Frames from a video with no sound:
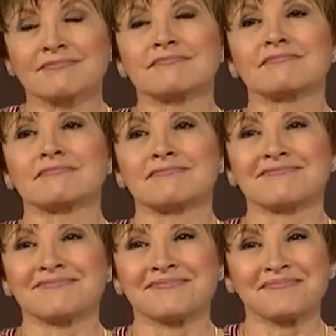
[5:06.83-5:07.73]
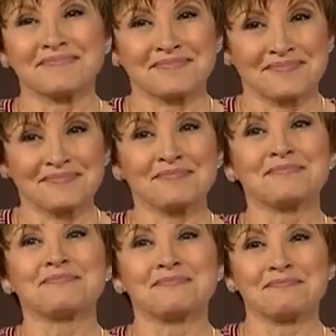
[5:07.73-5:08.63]

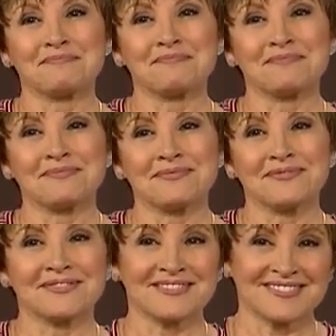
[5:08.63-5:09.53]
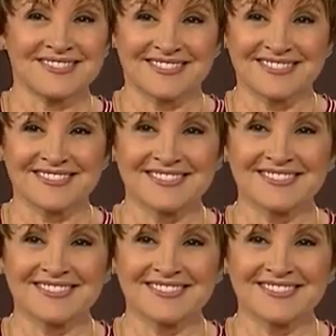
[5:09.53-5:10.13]
This person isn't speaking.